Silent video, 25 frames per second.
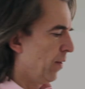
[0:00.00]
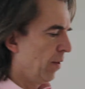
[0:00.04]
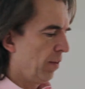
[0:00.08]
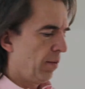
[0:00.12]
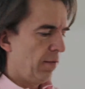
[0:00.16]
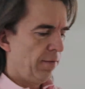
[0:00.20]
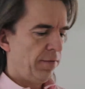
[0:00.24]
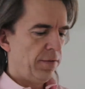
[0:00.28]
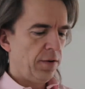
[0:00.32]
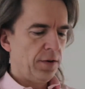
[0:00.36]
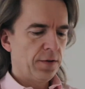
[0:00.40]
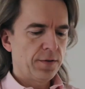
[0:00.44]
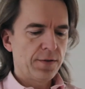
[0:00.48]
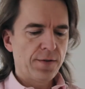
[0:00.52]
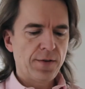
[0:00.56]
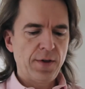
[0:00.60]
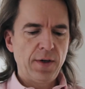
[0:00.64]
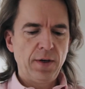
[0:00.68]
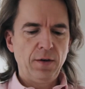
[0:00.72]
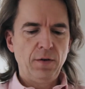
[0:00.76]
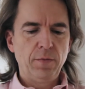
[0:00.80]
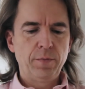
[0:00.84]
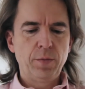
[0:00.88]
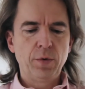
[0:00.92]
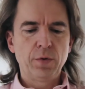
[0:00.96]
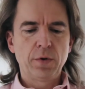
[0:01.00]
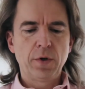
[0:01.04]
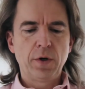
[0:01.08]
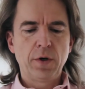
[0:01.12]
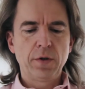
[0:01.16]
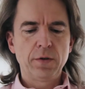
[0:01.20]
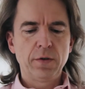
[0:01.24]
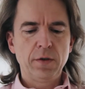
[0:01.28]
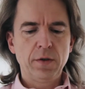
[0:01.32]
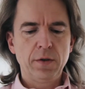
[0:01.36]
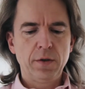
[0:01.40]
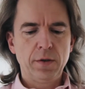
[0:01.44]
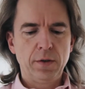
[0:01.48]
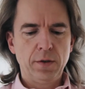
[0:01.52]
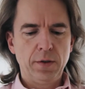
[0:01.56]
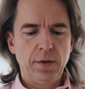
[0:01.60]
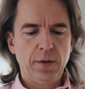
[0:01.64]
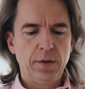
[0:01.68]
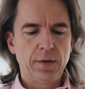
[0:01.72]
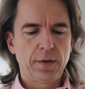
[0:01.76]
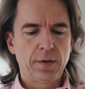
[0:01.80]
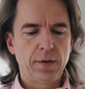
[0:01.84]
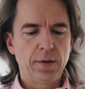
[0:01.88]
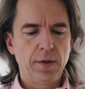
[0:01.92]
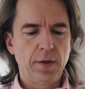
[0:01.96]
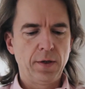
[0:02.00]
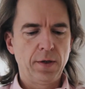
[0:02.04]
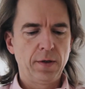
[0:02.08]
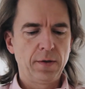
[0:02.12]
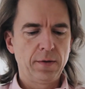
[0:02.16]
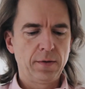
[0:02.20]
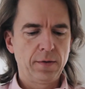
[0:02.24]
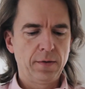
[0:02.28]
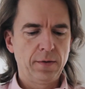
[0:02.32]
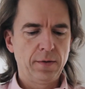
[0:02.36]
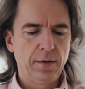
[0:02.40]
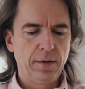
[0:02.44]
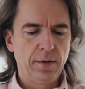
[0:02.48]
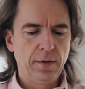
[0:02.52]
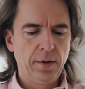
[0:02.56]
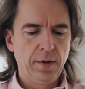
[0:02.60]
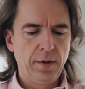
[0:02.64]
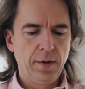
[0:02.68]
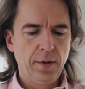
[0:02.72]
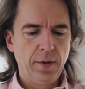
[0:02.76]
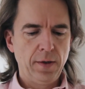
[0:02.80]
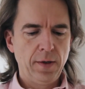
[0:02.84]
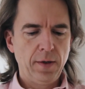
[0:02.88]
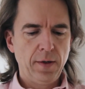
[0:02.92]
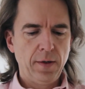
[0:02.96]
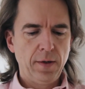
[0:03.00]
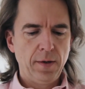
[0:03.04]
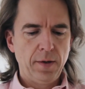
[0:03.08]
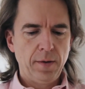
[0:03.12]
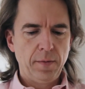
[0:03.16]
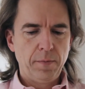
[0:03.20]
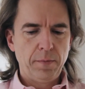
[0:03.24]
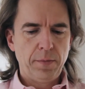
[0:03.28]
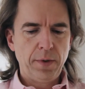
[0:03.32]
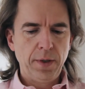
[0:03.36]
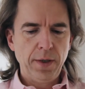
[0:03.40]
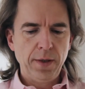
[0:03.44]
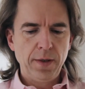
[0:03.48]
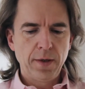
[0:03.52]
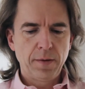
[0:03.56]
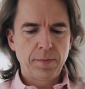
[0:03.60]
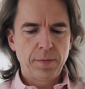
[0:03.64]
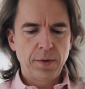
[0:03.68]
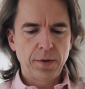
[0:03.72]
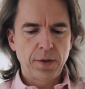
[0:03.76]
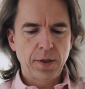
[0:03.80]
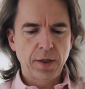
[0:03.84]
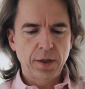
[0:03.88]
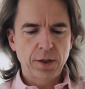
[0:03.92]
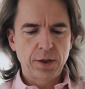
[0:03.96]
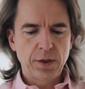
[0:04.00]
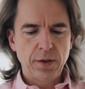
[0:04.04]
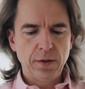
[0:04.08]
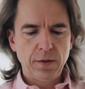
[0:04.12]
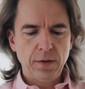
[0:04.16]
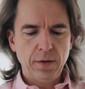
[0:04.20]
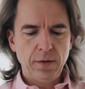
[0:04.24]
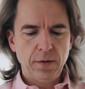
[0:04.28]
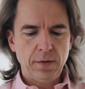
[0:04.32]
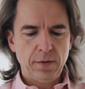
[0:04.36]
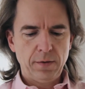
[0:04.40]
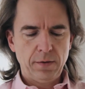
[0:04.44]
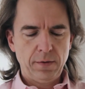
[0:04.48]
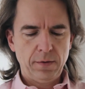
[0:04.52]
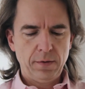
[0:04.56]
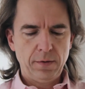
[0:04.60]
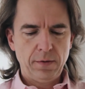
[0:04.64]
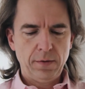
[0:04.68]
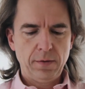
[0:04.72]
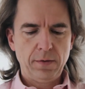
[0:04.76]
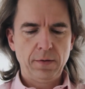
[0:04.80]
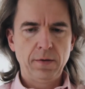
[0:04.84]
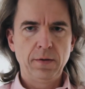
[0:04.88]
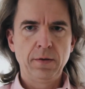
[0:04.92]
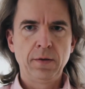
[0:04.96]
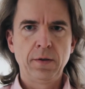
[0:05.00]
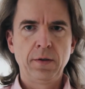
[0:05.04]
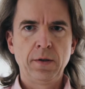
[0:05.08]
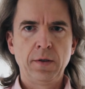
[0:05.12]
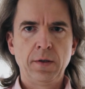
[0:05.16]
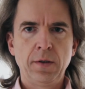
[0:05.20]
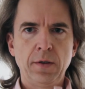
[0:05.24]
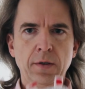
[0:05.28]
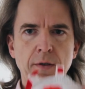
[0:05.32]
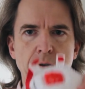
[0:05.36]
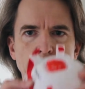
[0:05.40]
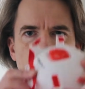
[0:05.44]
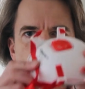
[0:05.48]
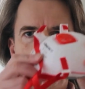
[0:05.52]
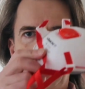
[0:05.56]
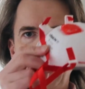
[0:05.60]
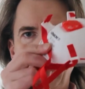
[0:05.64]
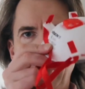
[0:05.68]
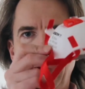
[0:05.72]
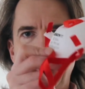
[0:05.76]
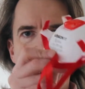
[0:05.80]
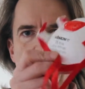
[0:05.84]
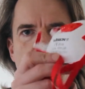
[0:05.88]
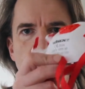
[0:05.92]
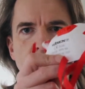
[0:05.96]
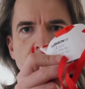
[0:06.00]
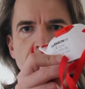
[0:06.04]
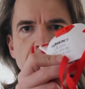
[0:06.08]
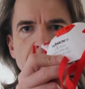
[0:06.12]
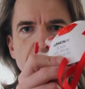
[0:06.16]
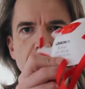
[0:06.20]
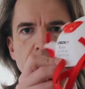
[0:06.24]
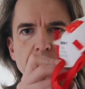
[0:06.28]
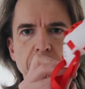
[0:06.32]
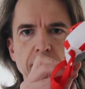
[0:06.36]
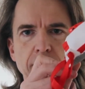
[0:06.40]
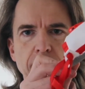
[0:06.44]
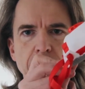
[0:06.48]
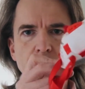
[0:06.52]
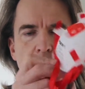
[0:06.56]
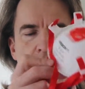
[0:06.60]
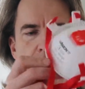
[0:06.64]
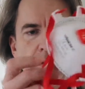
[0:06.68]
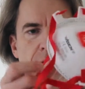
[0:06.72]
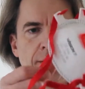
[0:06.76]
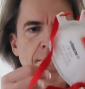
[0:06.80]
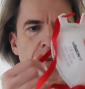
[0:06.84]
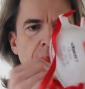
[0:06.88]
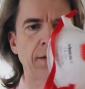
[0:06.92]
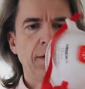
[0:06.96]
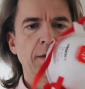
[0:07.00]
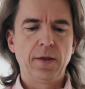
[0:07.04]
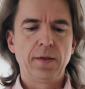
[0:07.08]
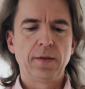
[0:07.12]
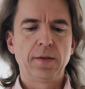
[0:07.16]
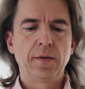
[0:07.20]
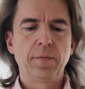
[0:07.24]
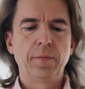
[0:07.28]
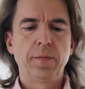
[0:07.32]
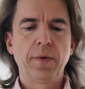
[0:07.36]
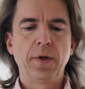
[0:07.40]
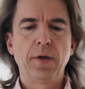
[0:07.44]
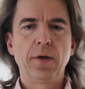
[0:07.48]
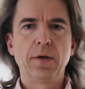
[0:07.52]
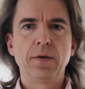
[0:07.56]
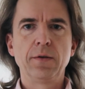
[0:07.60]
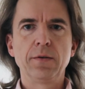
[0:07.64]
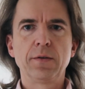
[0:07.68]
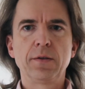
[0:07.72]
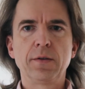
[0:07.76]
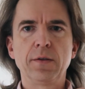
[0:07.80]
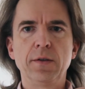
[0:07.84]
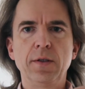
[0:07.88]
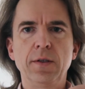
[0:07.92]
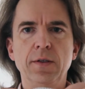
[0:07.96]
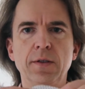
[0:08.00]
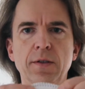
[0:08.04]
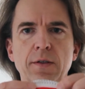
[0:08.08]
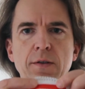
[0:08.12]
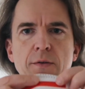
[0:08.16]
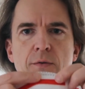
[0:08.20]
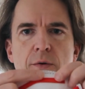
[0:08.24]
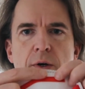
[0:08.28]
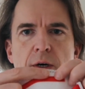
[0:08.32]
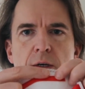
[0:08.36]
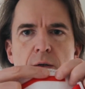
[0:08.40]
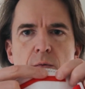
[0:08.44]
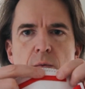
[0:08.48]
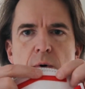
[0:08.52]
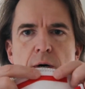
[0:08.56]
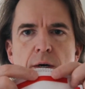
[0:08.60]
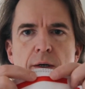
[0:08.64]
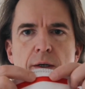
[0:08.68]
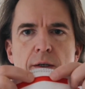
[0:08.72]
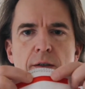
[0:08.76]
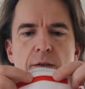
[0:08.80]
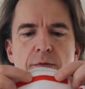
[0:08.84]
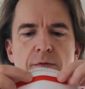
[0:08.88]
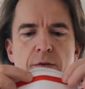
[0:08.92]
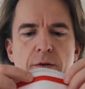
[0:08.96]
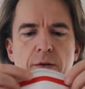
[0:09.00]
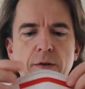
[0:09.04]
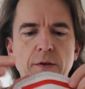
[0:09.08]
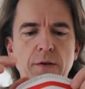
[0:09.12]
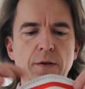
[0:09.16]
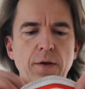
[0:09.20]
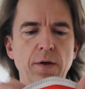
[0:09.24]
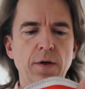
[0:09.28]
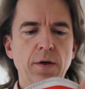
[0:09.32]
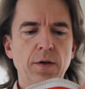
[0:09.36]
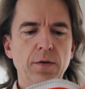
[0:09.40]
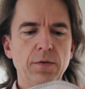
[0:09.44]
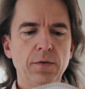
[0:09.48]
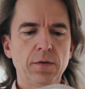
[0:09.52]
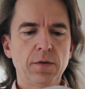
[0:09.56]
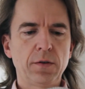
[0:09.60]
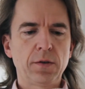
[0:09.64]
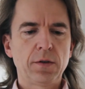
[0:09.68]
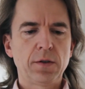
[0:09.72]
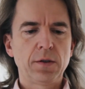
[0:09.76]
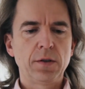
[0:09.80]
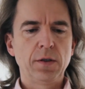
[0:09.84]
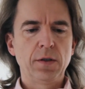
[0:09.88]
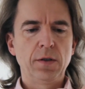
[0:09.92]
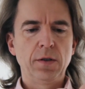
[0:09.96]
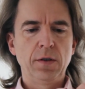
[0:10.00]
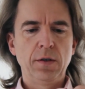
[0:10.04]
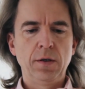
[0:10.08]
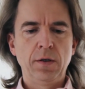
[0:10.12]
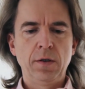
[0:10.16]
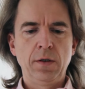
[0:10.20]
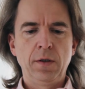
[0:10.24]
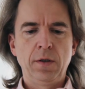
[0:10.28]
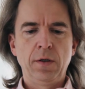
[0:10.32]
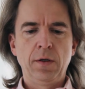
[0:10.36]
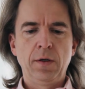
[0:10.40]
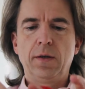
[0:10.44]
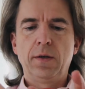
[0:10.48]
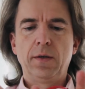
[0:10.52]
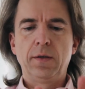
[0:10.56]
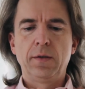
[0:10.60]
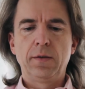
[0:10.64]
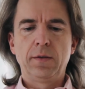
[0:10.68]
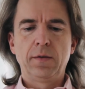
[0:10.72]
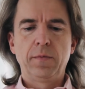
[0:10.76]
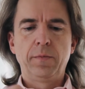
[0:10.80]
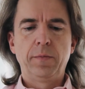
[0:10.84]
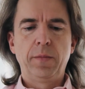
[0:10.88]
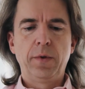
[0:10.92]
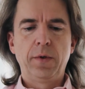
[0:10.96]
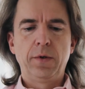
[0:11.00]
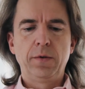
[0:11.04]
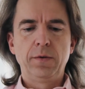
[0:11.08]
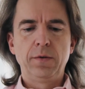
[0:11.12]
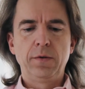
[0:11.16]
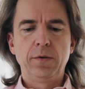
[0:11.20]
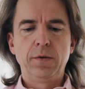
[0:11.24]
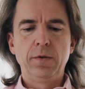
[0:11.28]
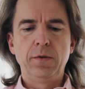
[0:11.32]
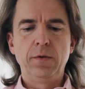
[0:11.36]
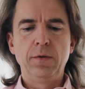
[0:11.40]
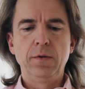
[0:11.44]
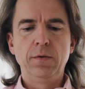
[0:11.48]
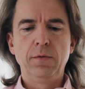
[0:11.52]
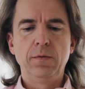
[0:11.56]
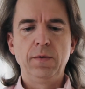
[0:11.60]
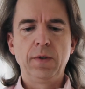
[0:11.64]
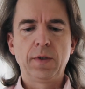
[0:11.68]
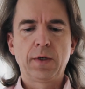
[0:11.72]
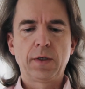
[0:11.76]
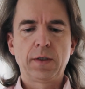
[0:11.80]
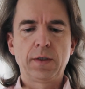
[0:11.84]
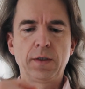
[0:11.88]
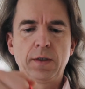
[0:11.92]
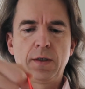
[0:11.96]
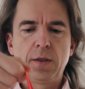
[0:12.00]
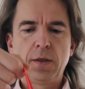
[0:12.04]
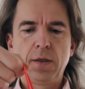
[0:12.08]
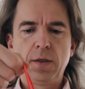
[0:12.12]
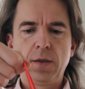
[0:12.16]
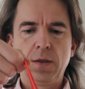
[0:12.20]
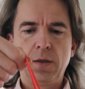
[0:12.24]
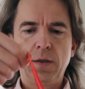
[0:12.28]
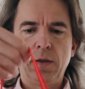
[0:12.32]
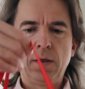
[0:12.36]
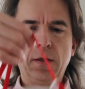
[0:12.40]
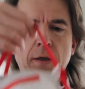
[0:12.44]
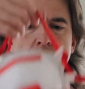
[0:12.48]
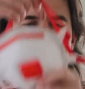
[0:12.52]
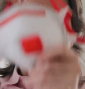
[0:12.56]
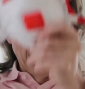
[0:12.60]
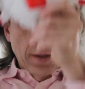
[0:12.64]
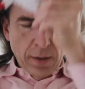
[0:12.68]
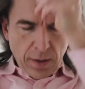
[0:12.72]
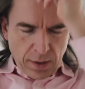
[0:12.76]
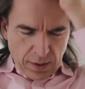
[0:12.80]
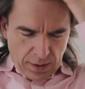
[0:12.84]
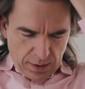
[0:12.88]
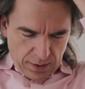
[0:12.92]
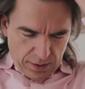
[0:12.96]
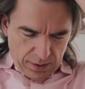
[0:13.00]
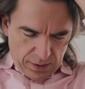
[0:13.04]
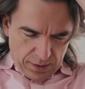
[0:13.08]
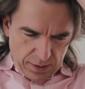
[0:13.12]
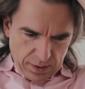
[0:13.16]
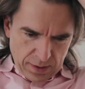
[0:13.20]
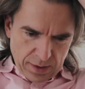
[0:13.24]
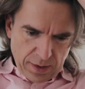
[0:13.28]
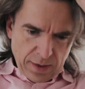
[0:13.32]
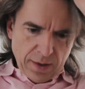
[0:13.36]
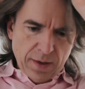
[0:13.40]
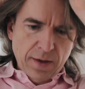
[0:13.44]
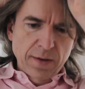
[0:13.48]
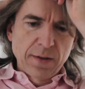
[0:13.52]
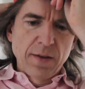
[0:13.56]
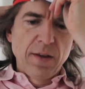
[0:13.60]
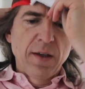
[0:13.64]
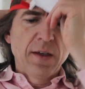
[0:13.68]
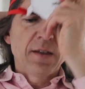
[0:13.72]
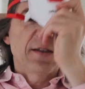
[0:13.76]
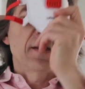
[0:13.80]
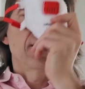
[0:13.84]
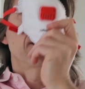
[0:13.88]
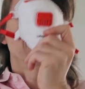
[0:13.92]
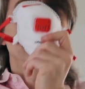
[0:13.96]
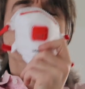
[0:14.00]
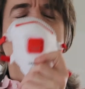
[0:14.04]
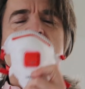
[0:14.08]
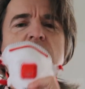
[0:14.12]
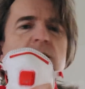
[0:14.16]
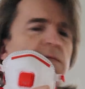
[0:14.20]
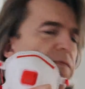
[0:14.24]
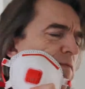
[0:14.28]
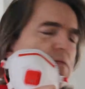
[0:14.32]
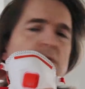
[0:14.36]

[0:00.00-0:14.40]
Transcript: think the first thing you put on is the breathing protection. So we have these. I suppose this red one is for the nose. I suppose you do it like this.